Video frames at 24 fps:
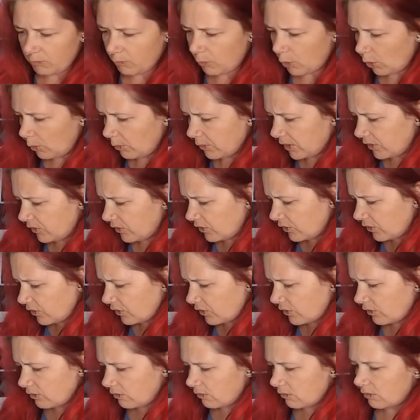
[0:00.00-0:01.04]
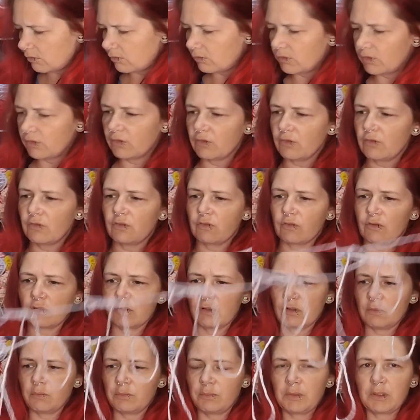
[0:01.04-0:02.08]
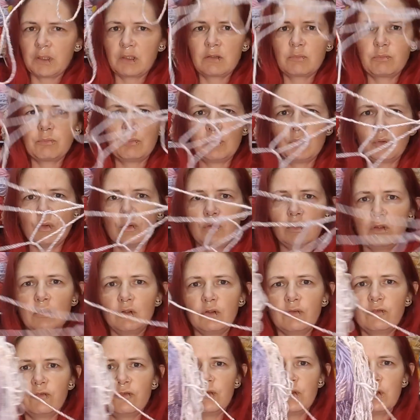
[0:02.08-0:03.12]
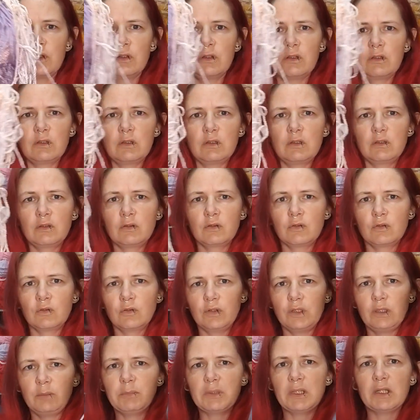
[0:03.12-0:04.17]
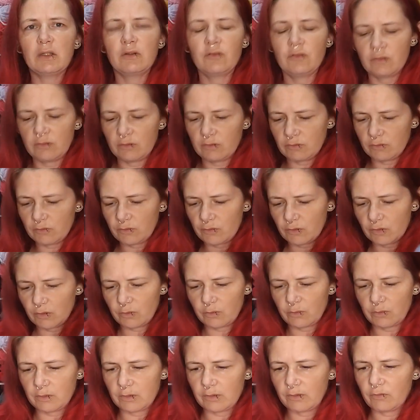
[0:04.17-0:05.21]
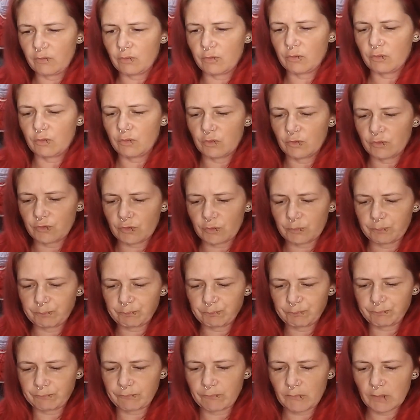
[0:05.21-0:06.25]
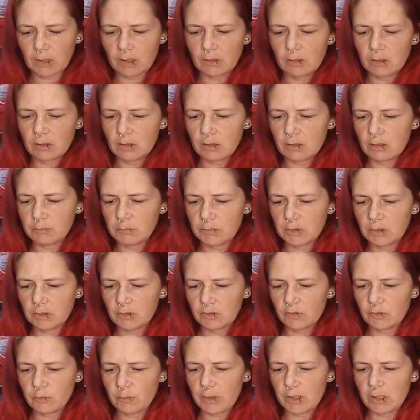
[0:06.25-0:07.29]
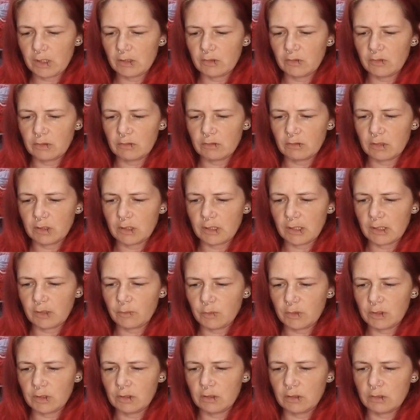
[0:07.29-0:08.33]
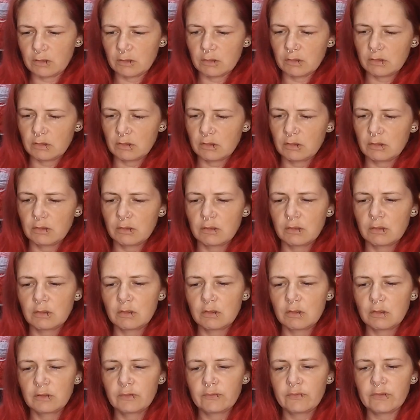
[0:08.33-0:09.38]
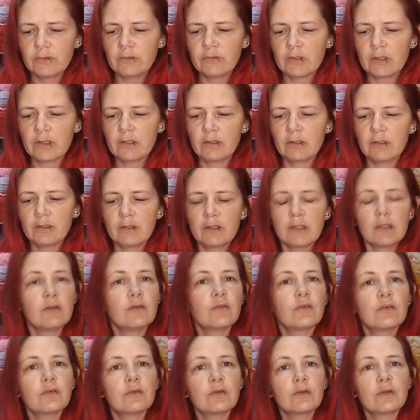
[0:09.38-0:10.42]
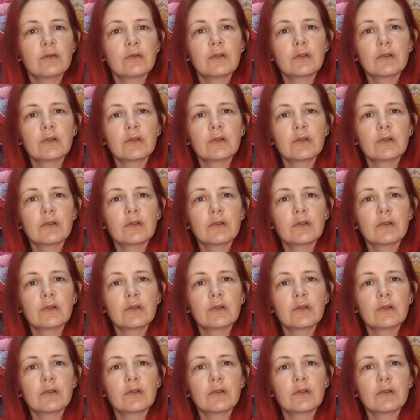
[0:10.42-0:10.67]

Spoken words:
Problem is, this is a big ball of knotty mess. So I thought, I'm going to spend an hour detangling this